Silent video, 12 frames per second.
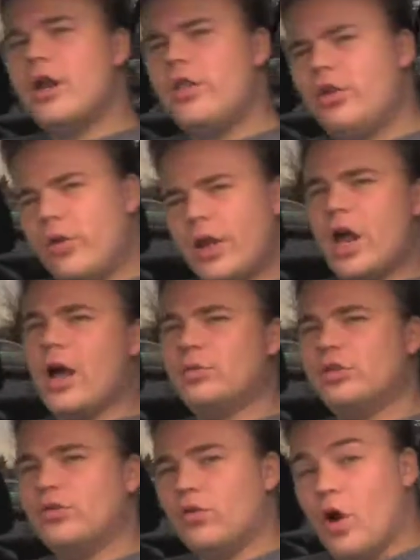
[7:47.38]
Another great
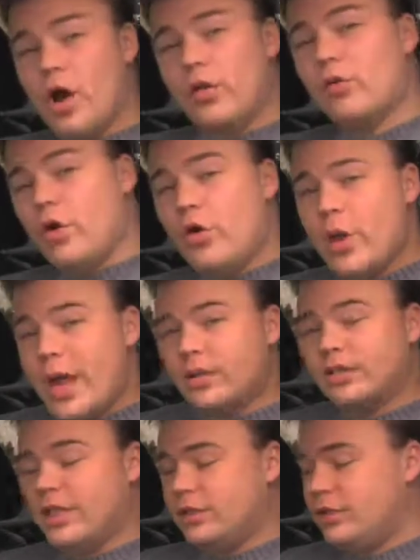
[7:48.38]
option for on-the-road
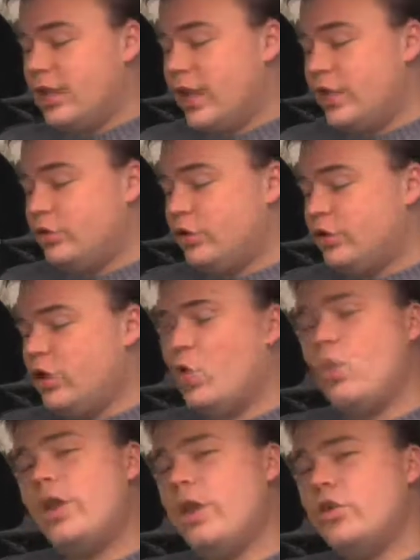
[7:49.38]
access is using your
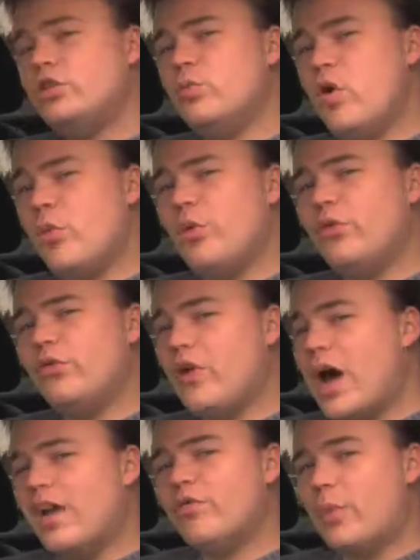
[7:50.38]
Windows Mobile
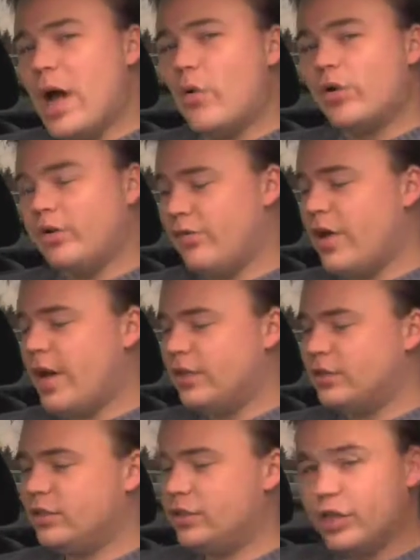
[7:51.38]
5 powered
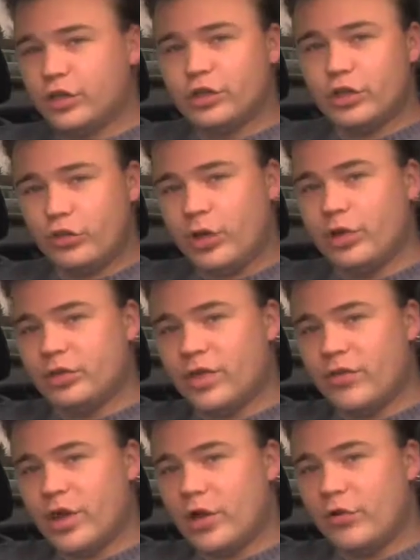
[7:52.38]
device, such as a Trio
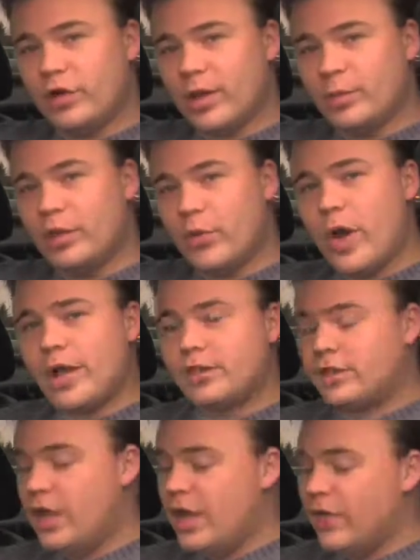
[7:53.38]

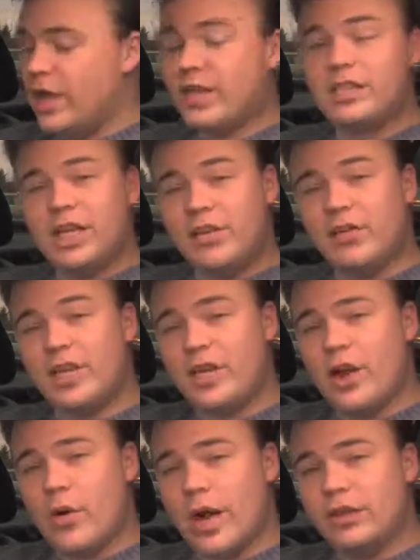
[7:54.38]
700WX that has
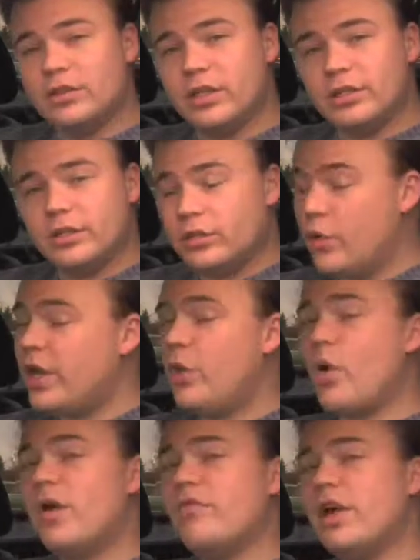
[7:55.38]
EVDO access. So
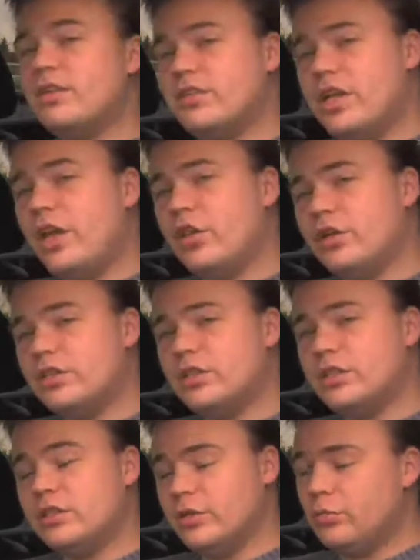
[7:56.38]
anywhere I've got cellular
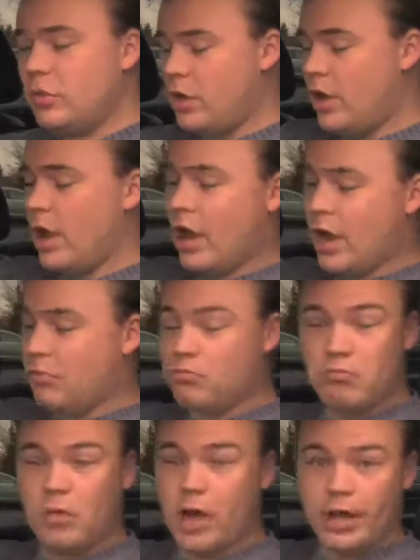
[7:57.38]
system, I
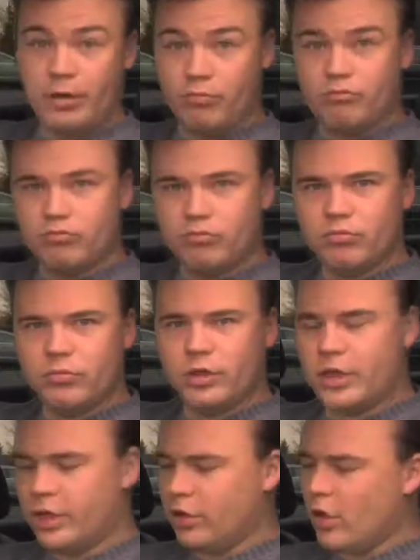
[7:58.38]
can
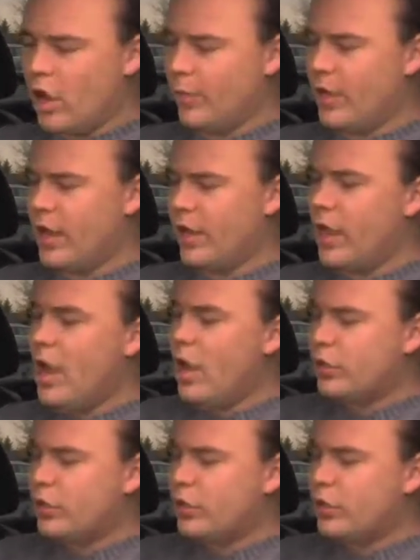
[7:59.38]
get to LogMeIn.